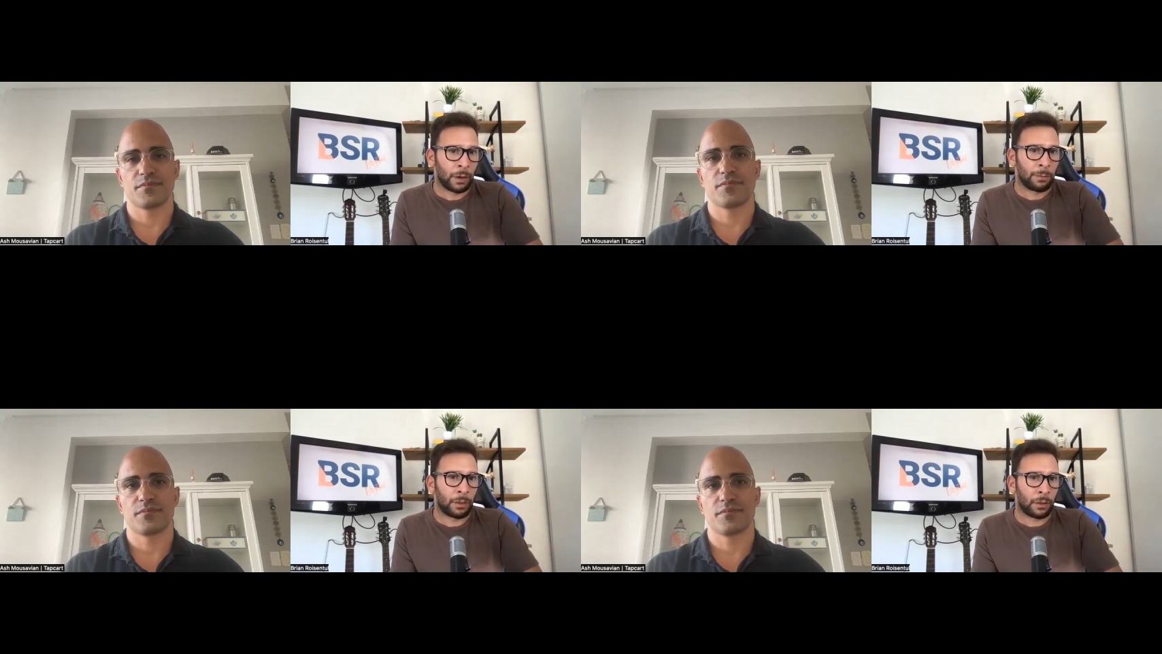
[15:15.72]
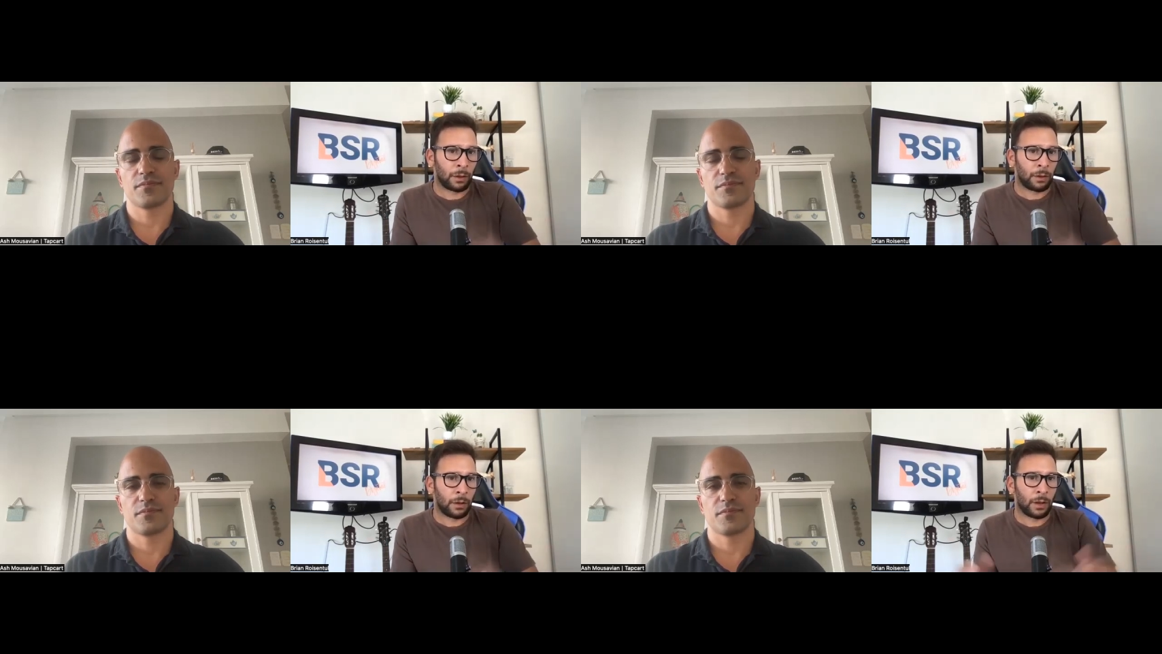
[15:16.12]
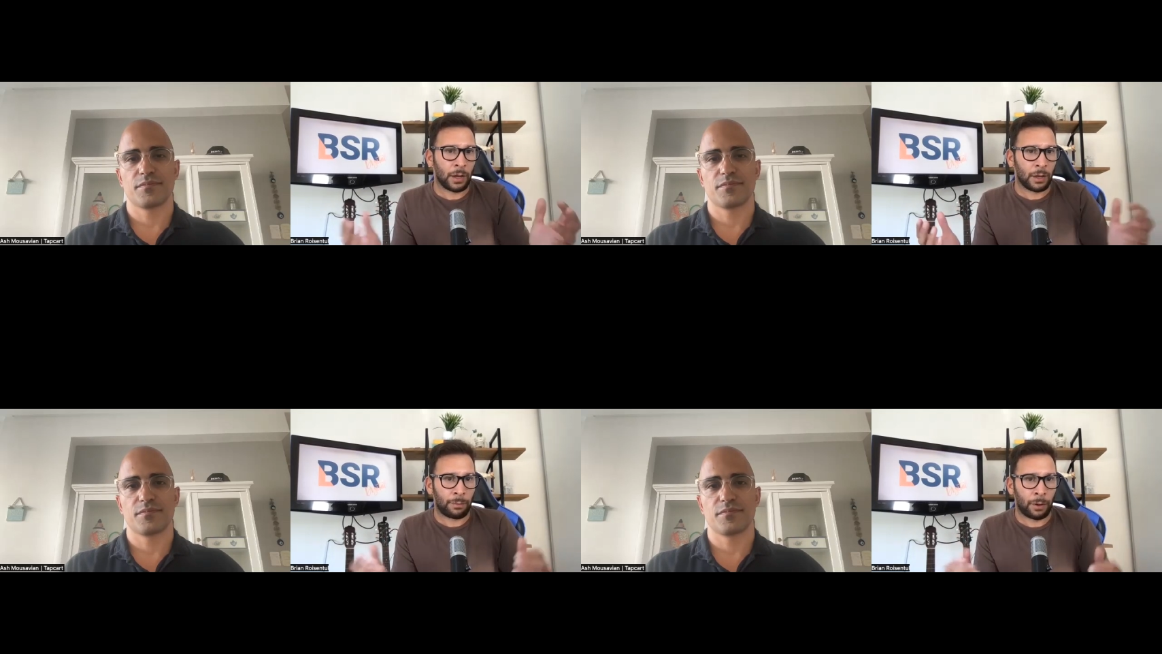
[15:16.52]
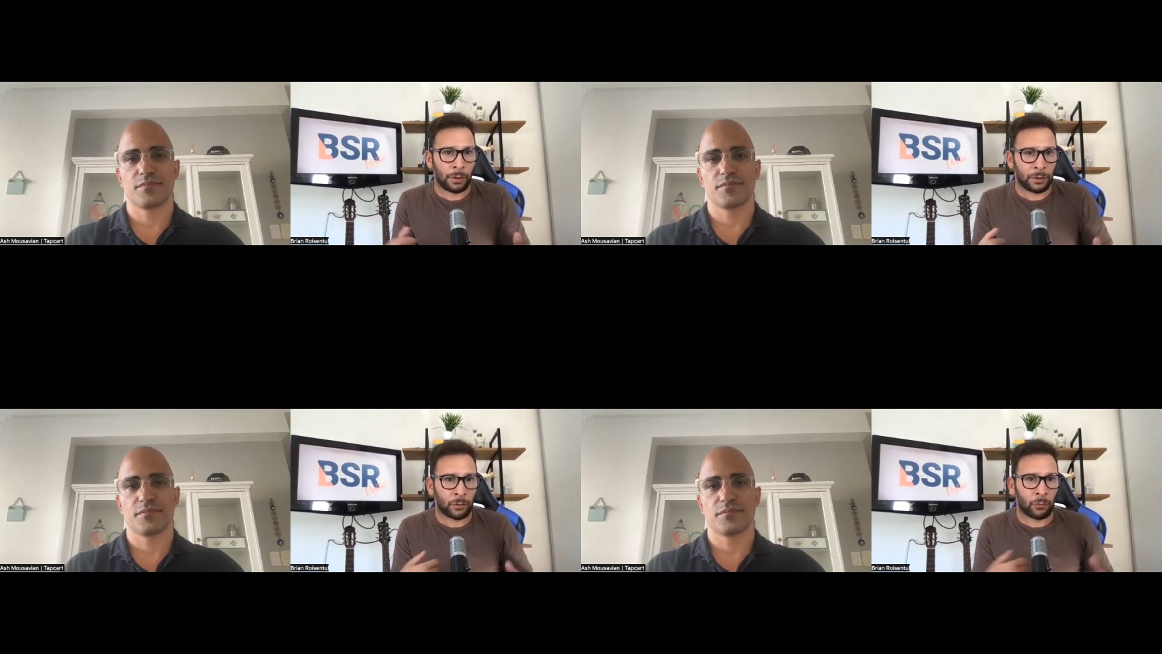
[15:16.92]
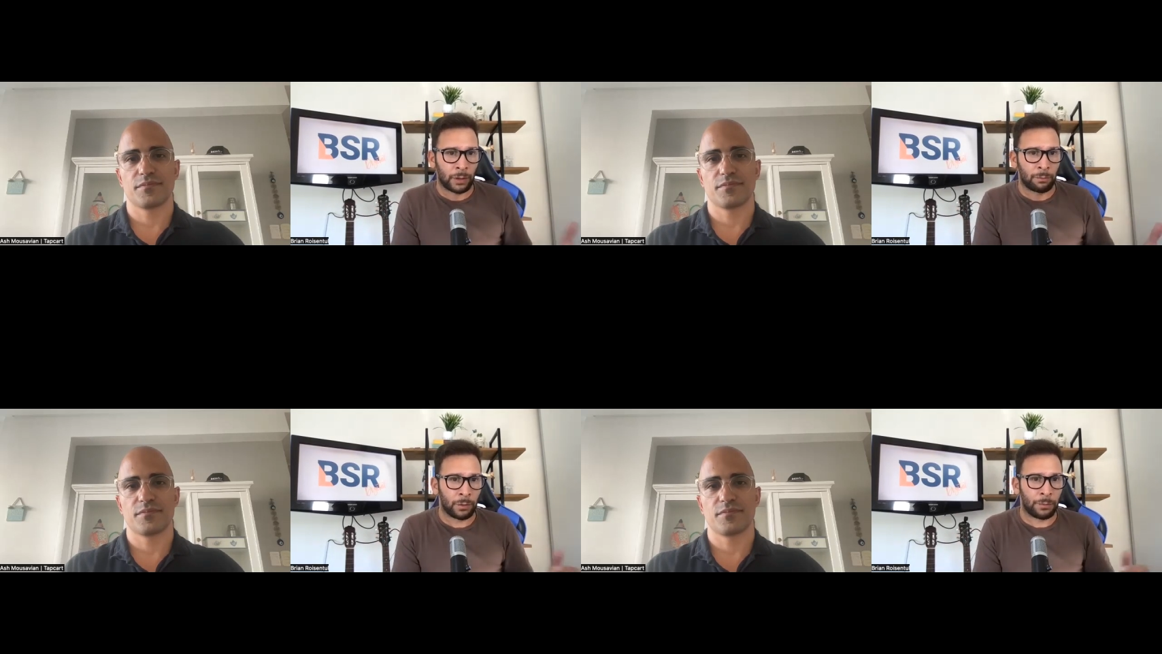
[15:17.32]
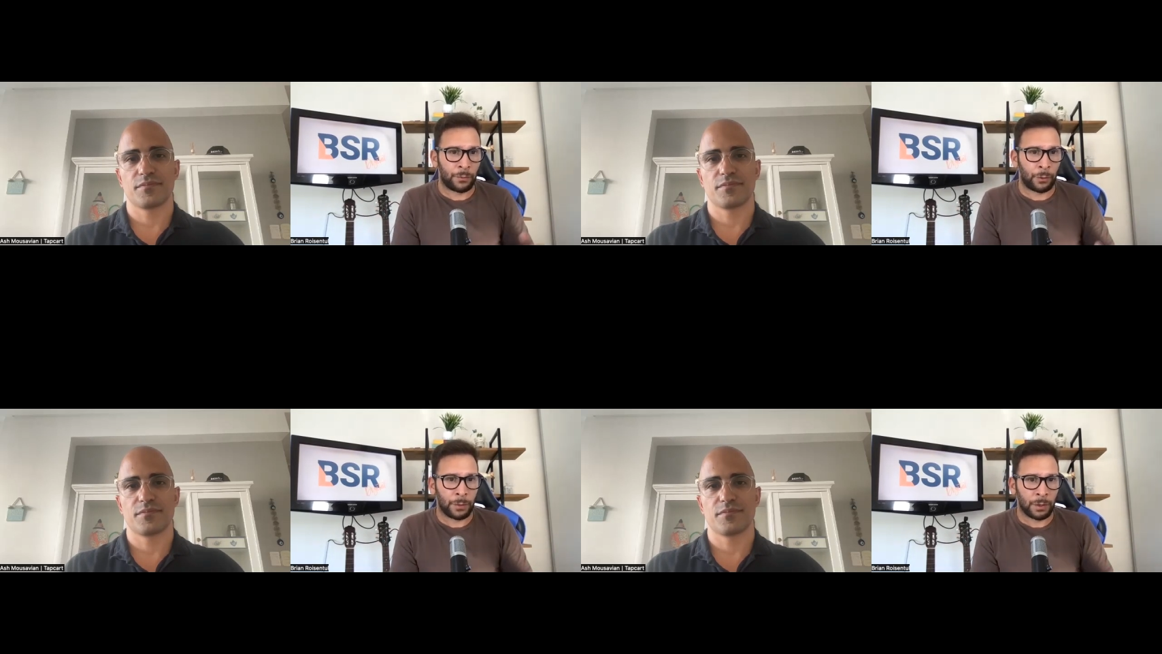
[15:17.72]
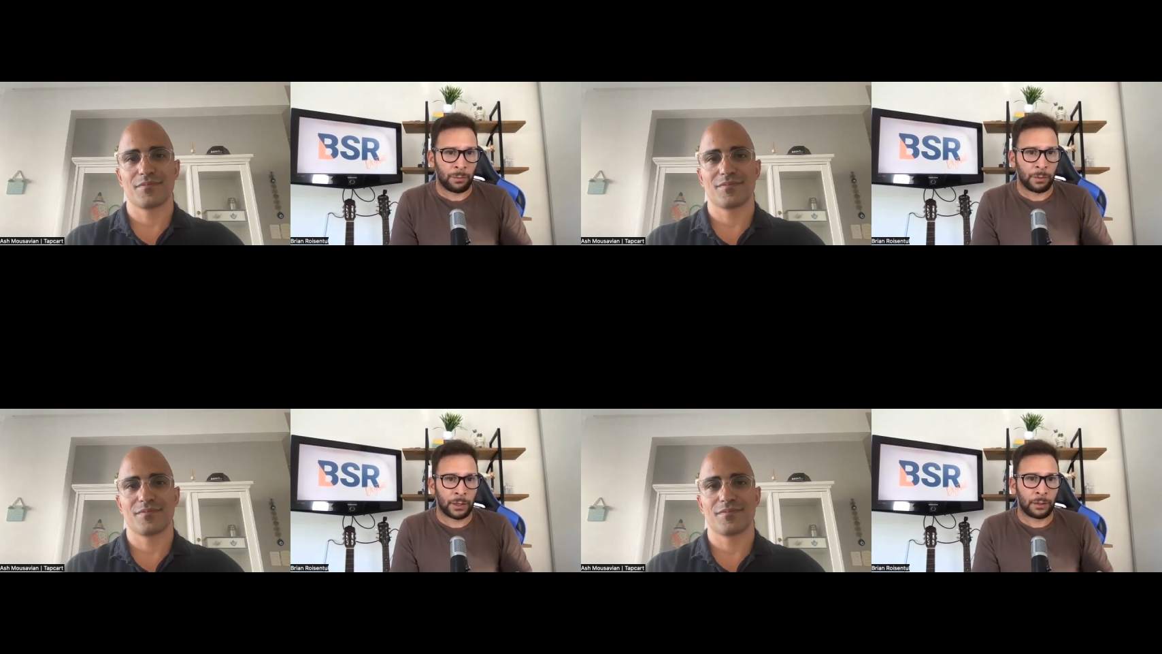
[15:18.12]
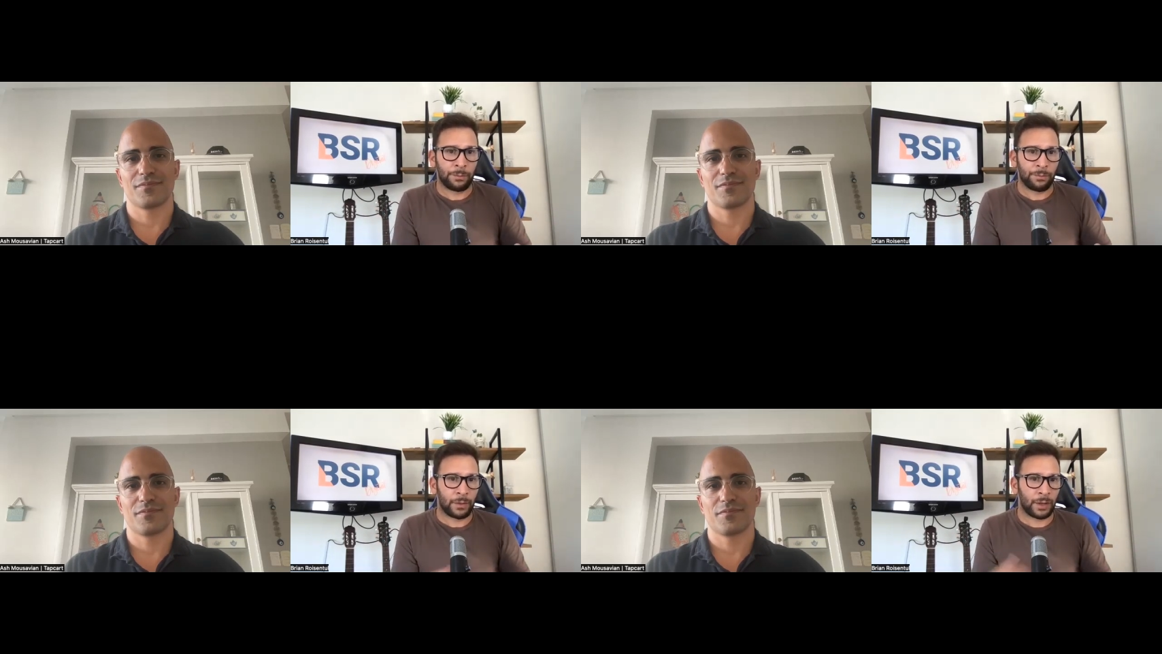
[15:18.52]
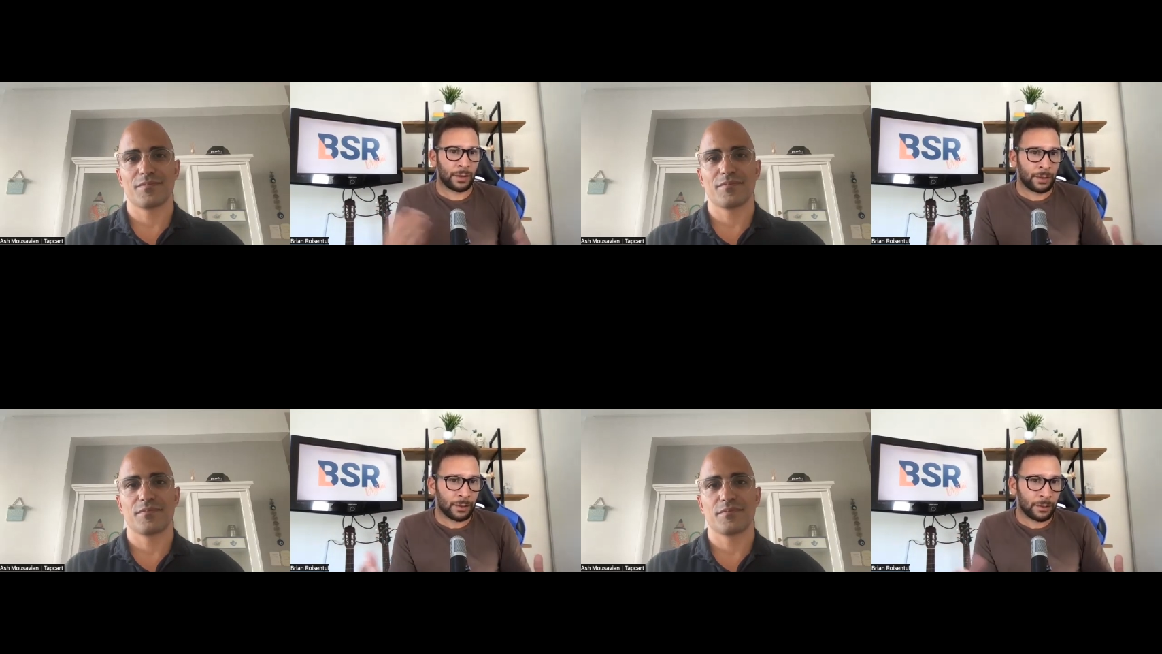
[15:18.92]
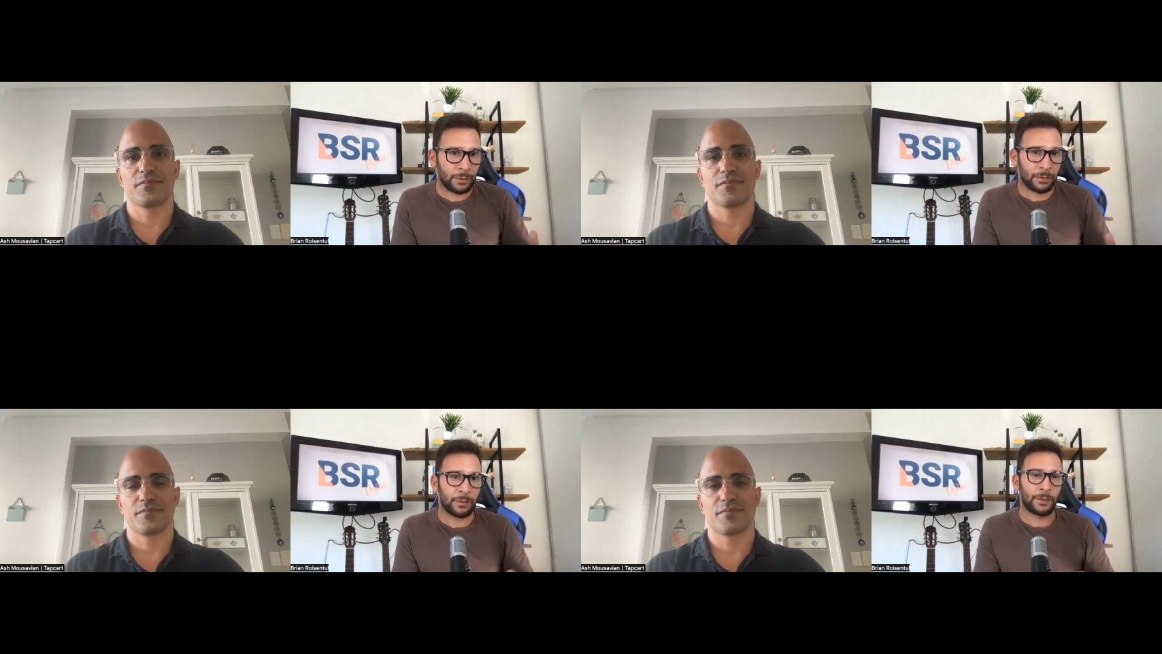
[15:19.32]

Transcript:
Speaker 1: might be thinking, "Hey, probably it's the right move for me," but is it?